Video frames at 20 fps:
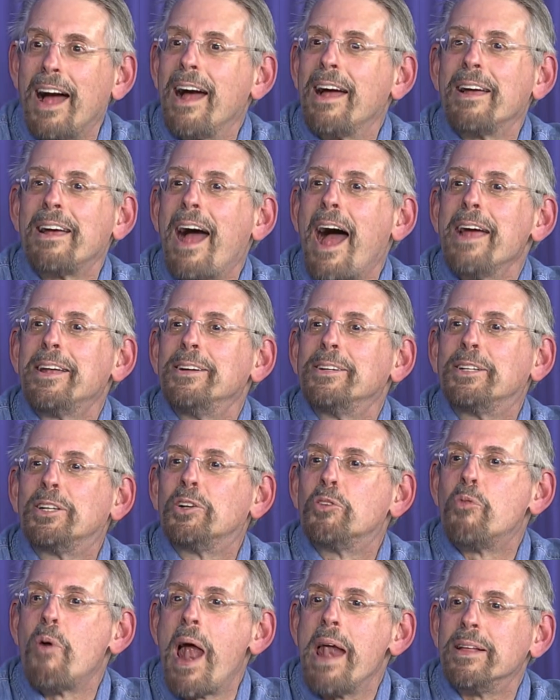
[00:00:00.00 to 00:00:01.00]
I, I, could
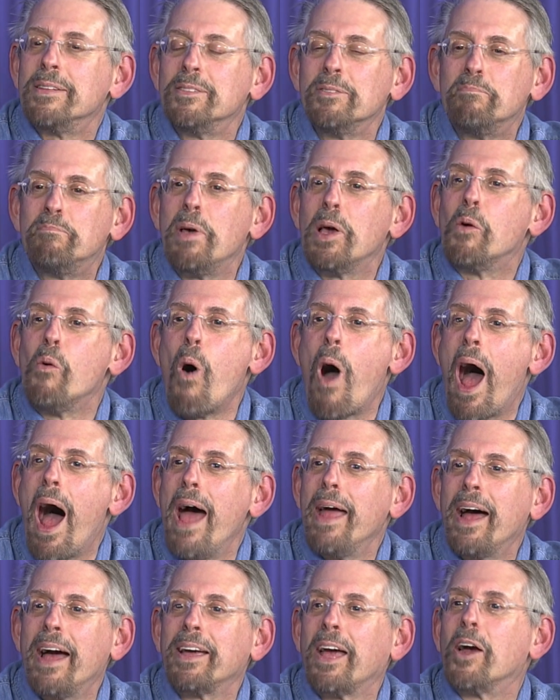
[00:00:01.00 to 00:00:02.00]
credit Big Y,
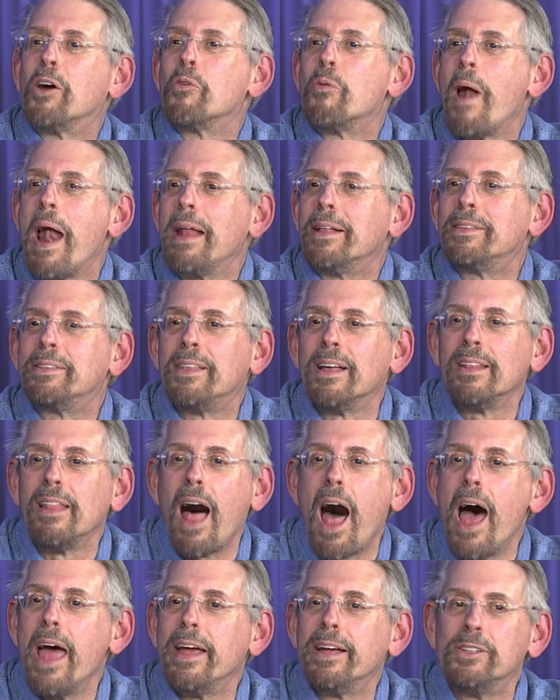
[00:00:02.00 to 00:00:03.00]
I I could credit the
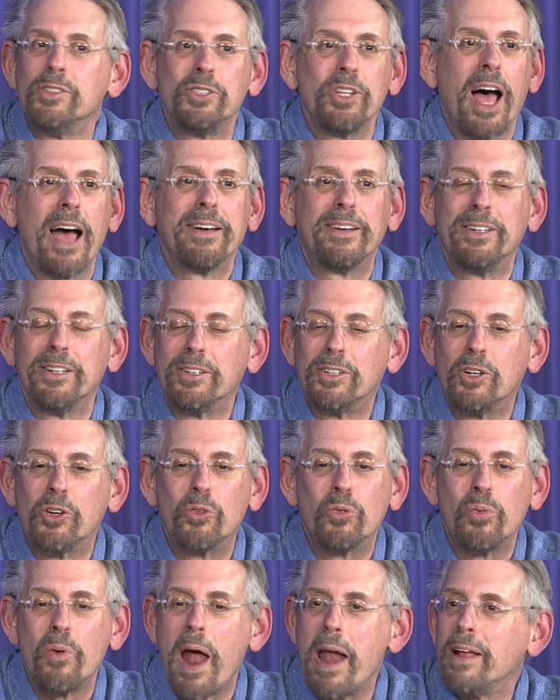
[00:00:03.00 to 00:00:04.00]
Lions, I could
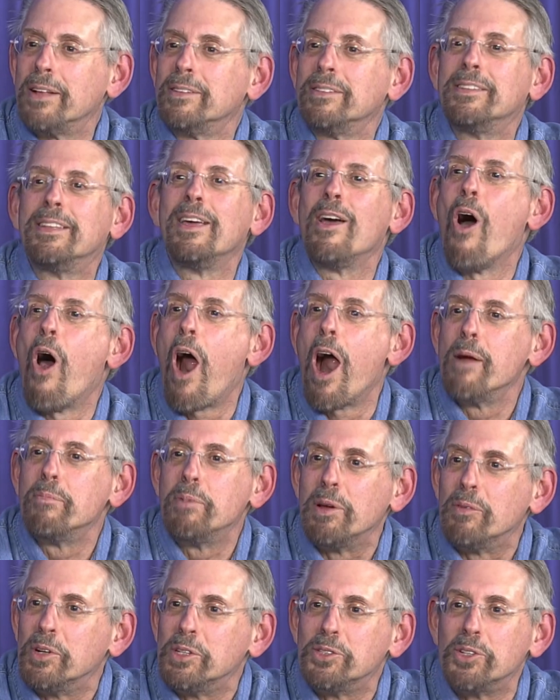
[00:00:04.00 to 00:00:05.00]
credit the Army
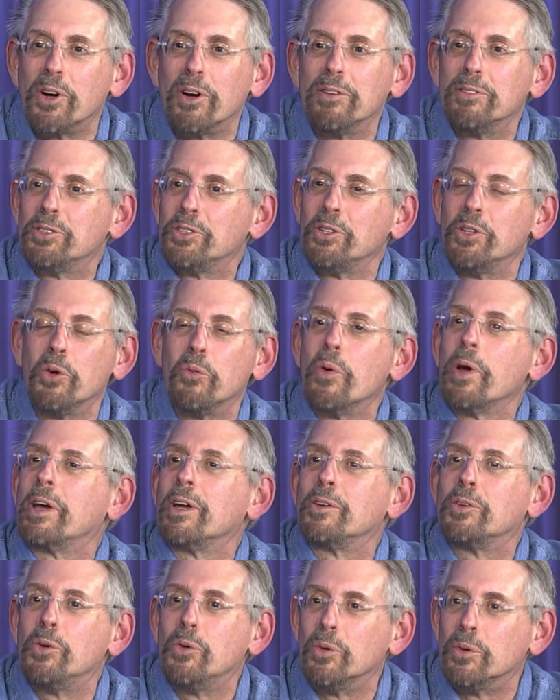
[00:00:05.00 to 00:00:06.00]
Reserves and the
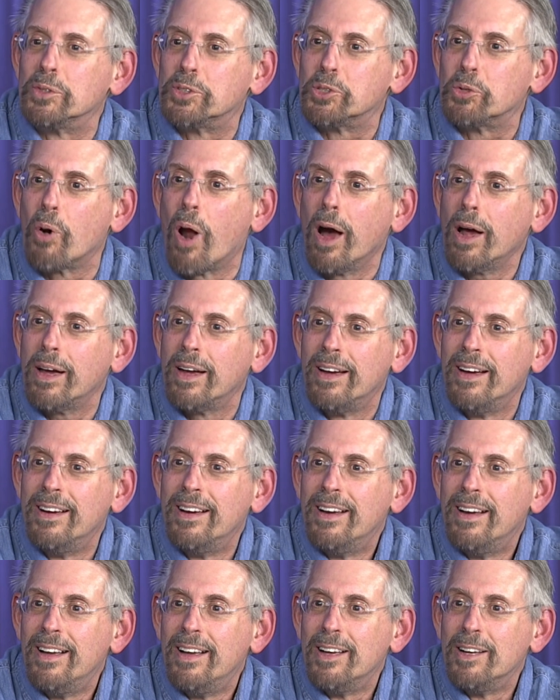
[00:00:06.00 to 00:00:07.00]
Wicked Cool Truck.
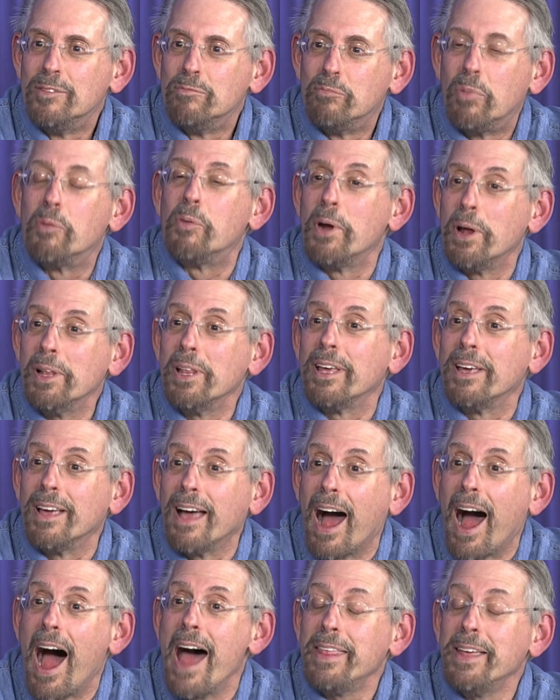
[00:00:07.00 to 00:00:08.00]
But really,
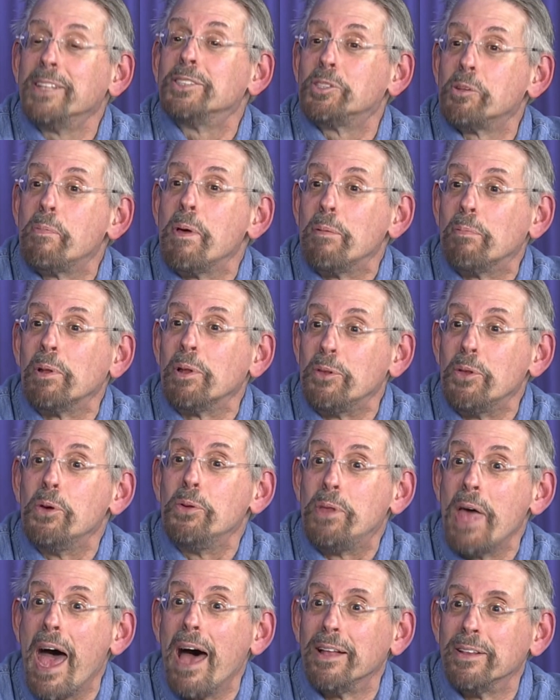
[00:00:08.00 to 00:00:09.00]
I think it's the people in
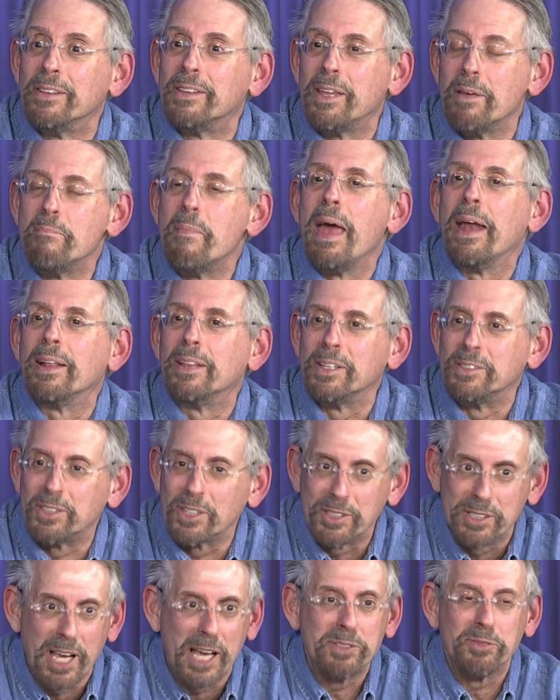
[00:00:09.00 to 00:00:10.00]
Newtown that made it a
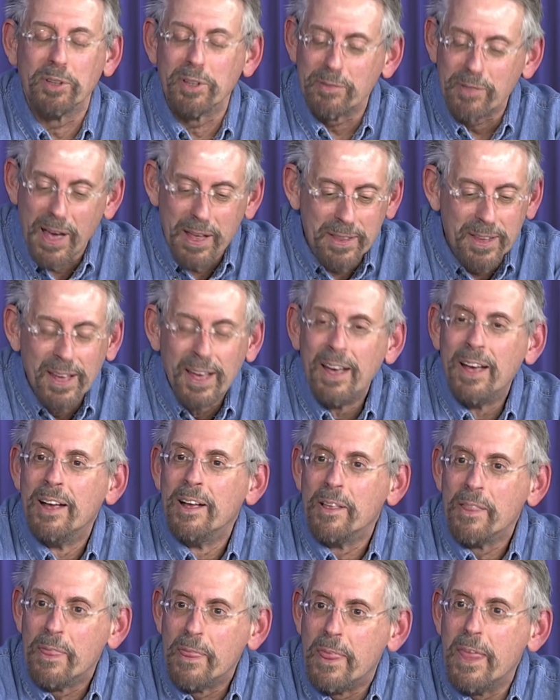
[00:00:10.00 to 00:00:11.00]
successful event. Yeah.
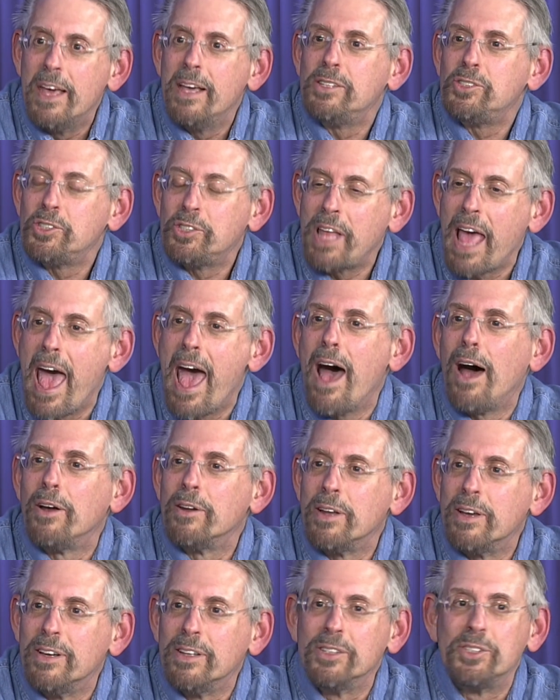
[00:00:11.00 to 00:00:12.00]
This town
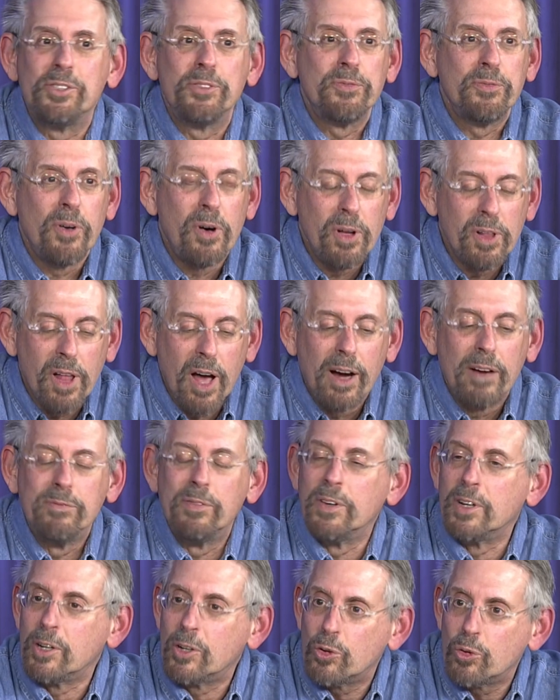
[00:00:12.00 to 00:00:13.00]
is full of
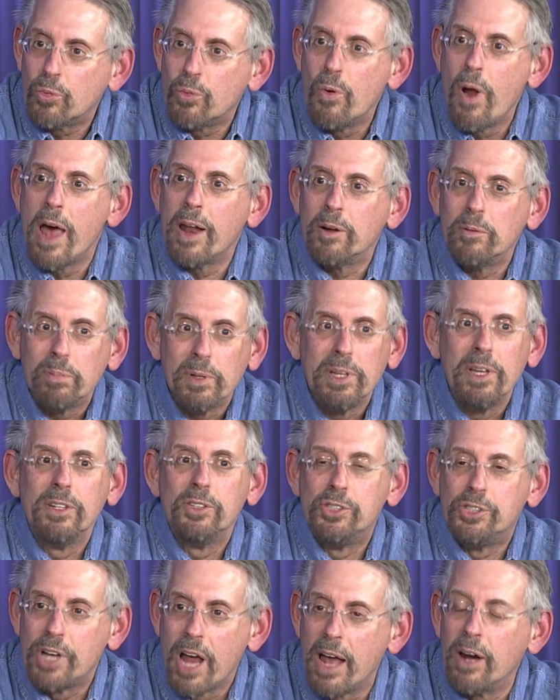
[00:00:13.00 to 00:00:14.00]
incredibly
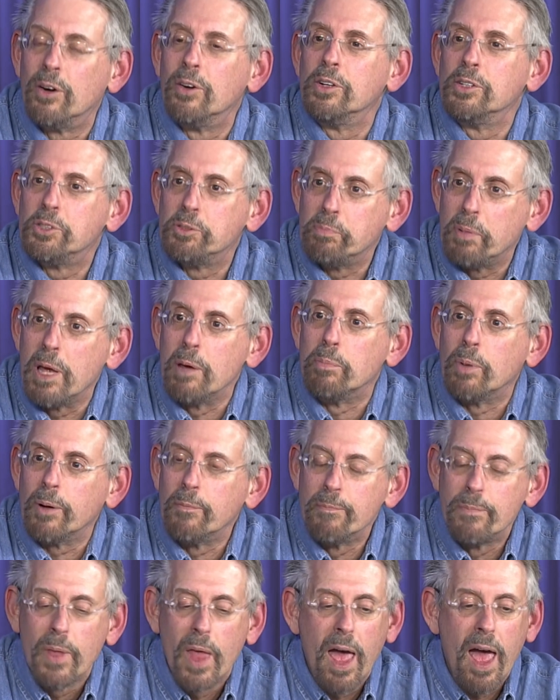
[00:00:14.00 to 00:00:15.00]
generous people.
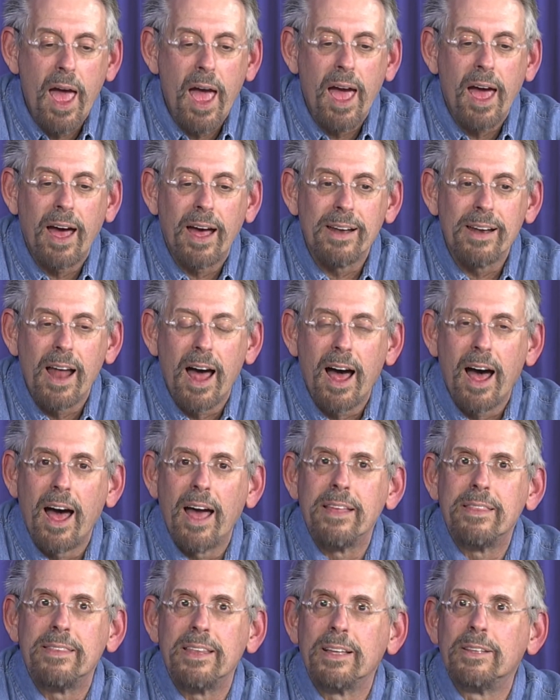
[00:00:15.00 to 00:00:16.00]
And I
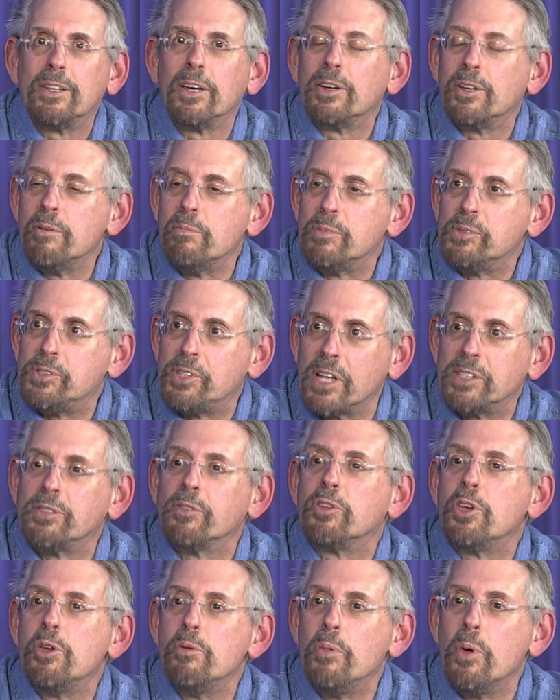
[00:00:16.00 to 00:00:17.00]
think the sense of
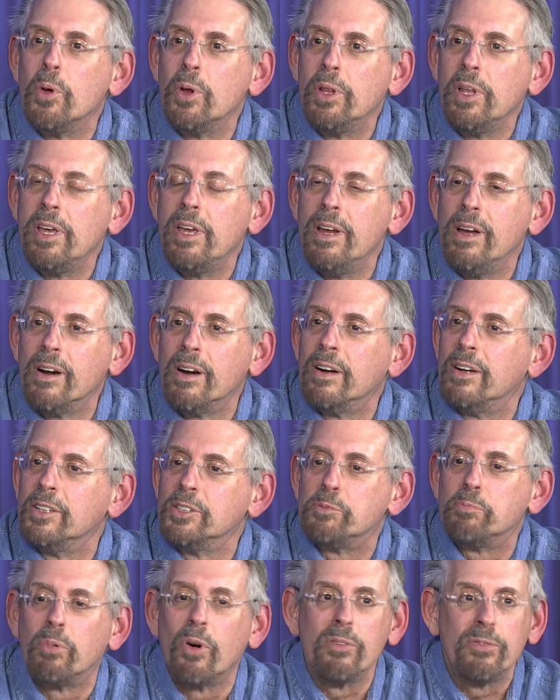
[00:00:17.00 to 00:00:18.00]
community here is
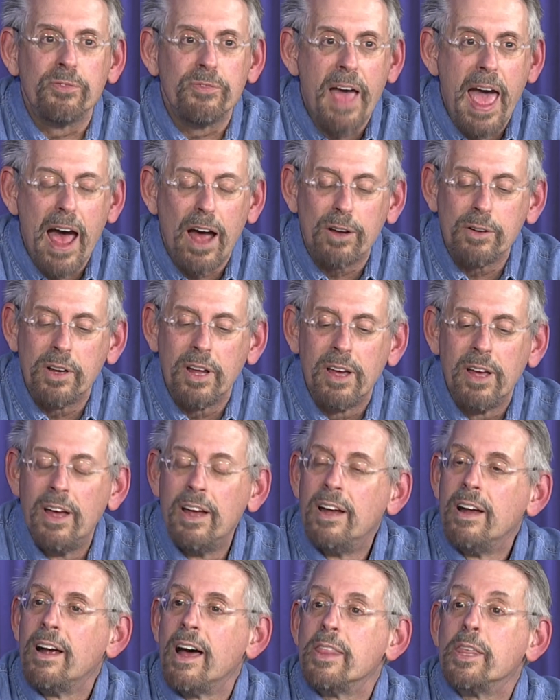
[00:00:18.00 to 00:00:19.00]
profound.
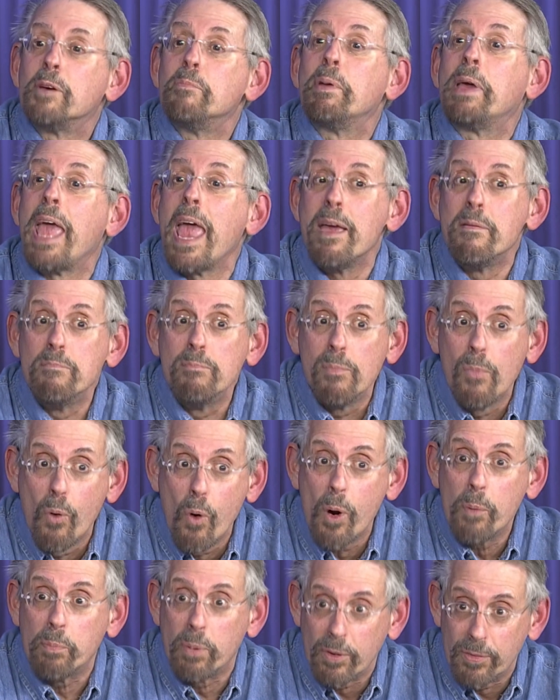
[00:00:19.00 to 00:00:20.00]
I think it became
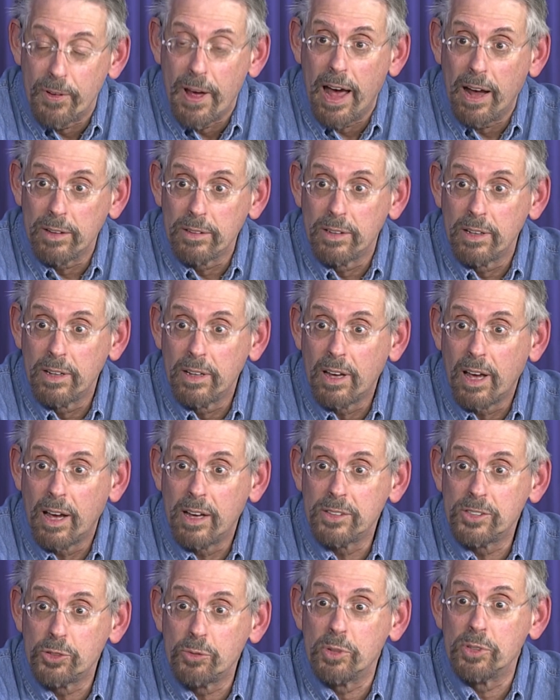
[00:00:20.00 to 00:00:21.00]
more profound
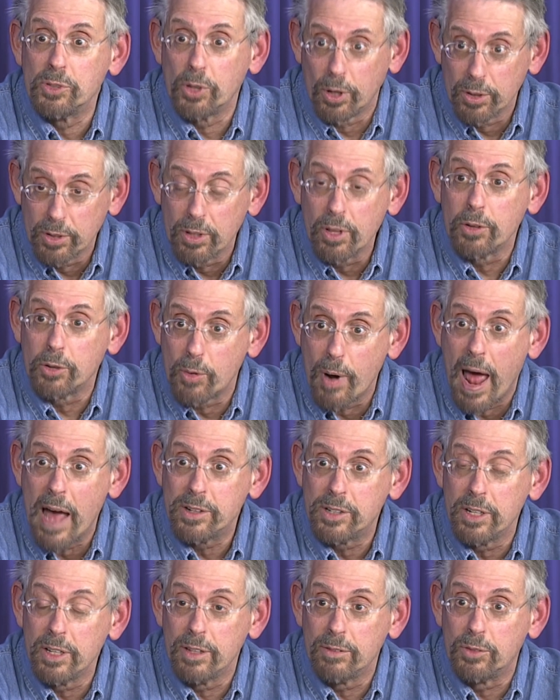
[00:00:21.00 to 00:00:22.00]
as a result of the tragedy of